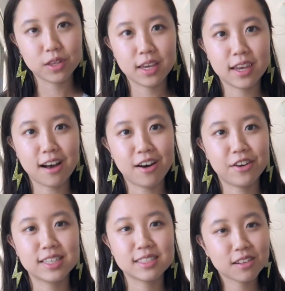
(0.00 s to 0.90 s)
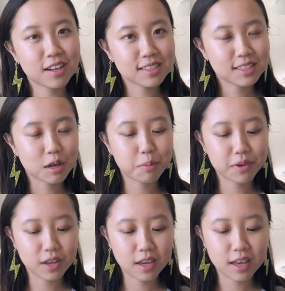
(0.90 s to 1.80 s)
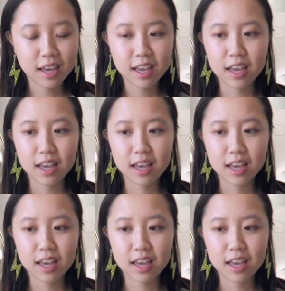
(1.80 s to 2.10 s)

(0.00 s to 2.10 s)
They are a sunglasses company